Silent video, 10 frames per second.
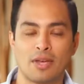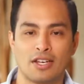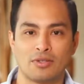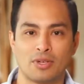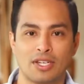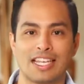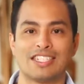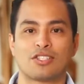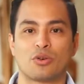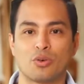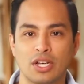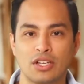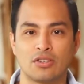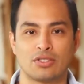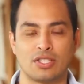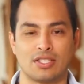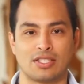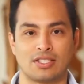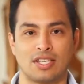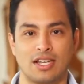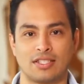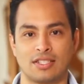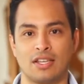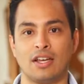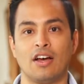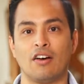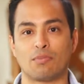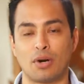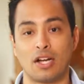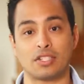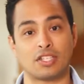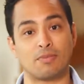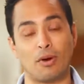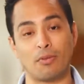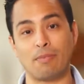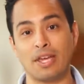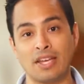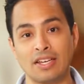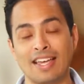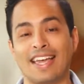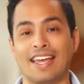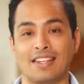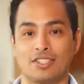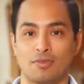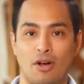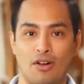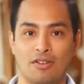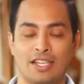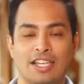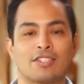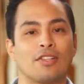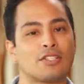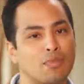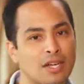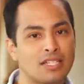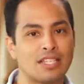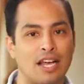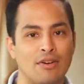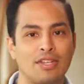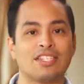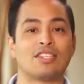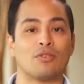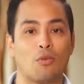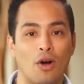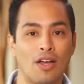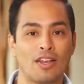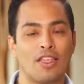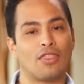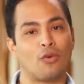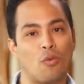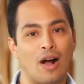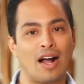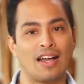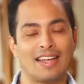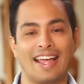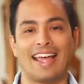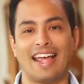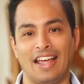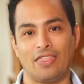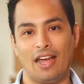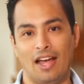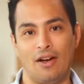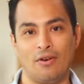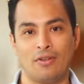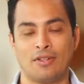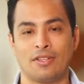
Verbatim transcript: management is critical to the success of projects both big and small. So let's break it down into the what, the why, and the how.